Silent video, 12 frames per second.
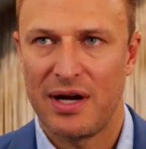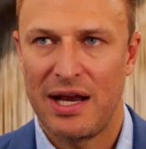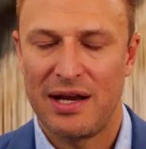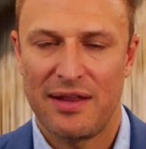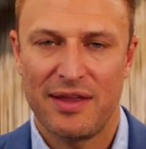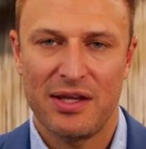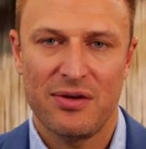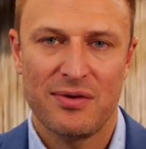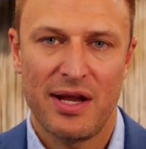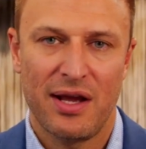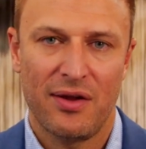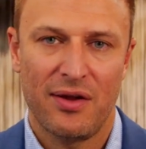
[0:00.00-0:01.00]
And I think you
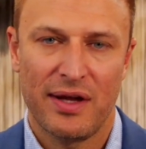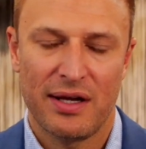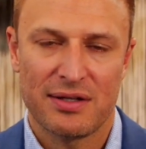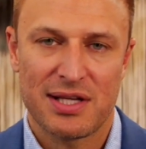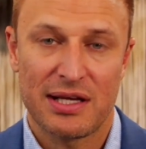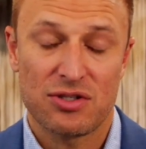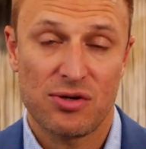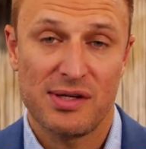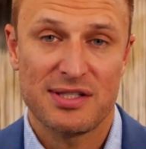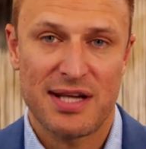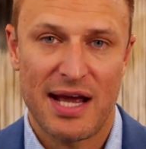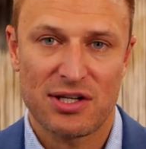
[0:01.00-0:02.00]
nailed it. It's like
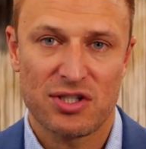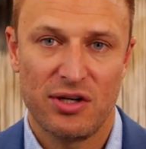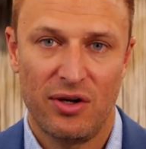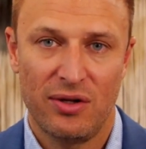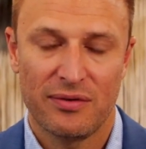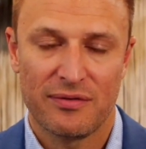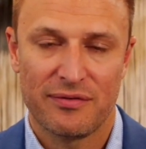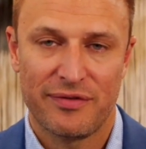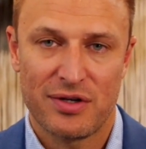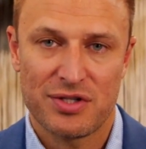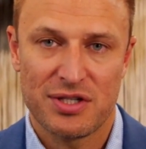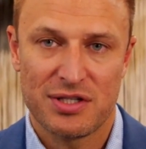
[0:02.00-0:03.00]
transactional
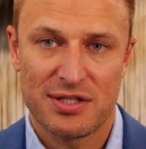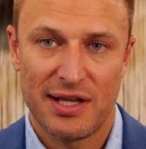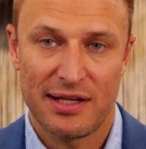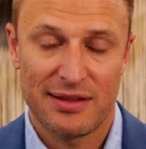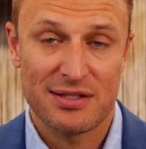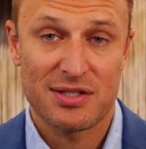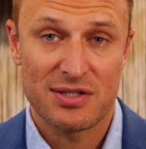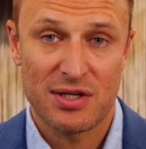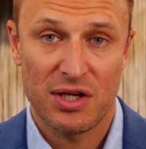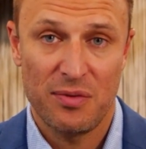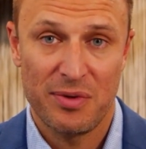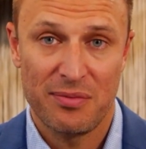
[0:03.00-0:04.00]
versus like this is a
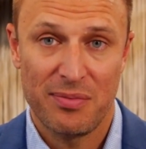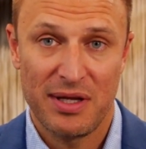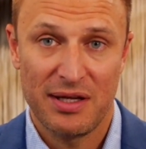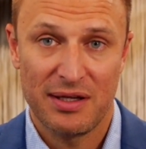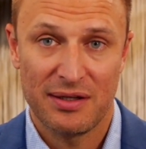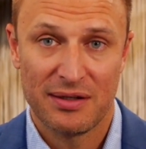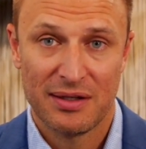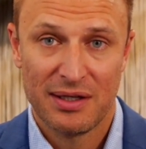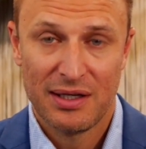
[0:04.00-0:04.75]
human being.